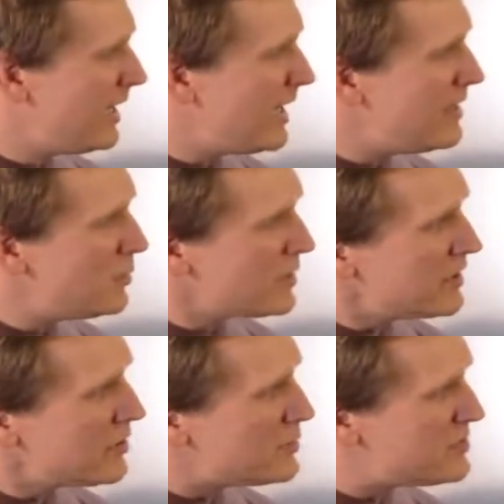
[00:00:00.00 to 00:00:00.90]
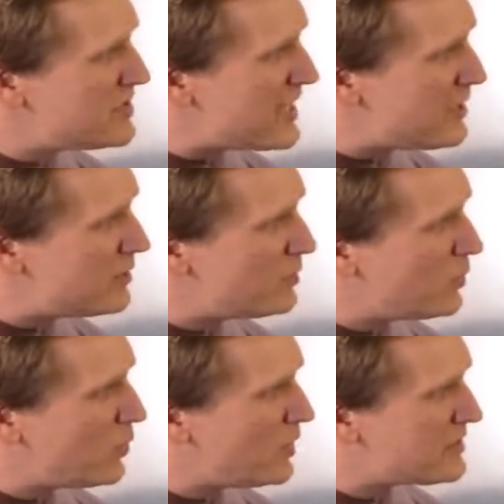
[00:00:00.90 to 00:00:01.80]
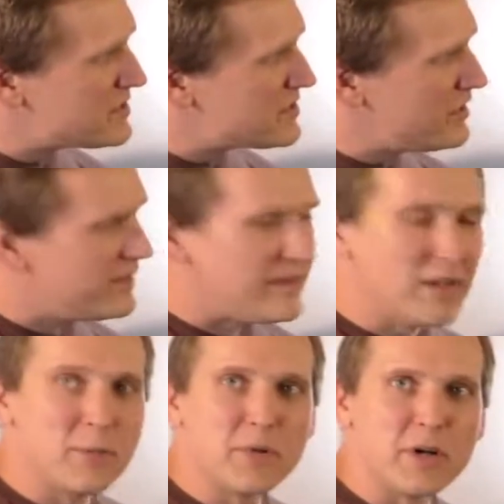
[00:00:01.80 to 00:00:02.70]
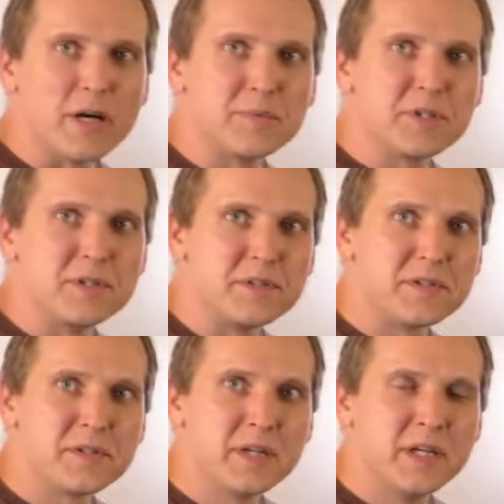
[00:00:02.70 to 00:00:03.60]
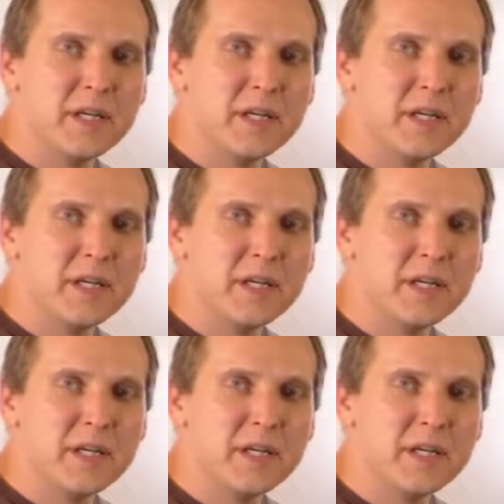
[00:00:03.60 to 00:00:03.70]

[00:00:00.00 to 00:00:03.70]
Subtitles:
and then we're going to go down once to Developer Options.